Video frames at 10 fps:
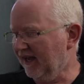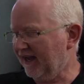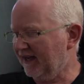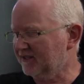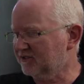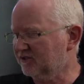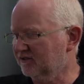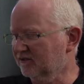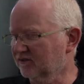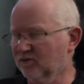And
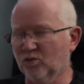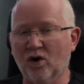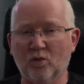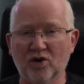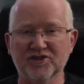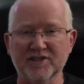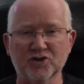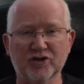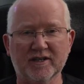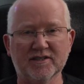what was
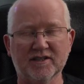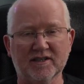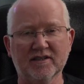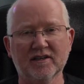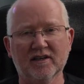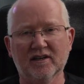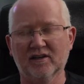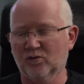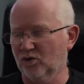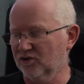interesting
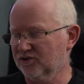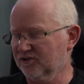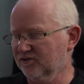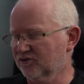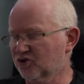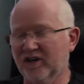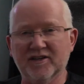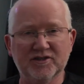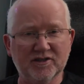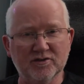was trying
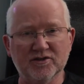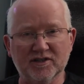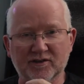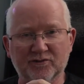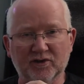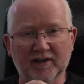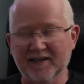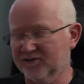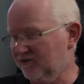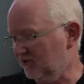to use the different
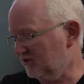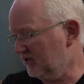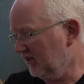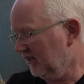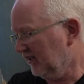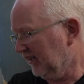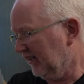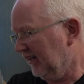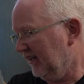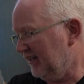lenses.
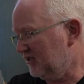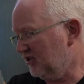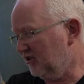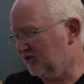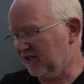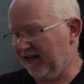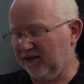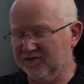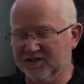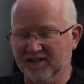It turns
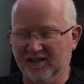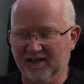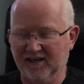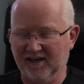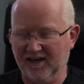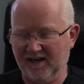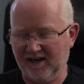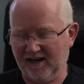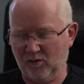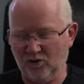out
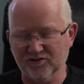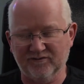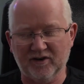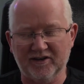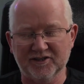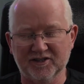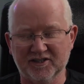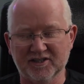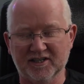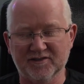I wasn't very
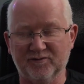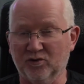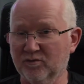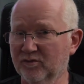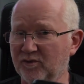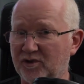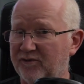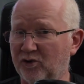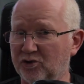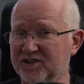successful with the
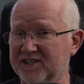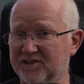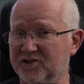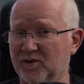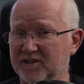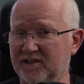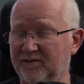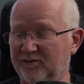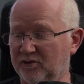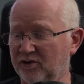
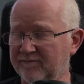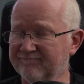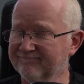14-24.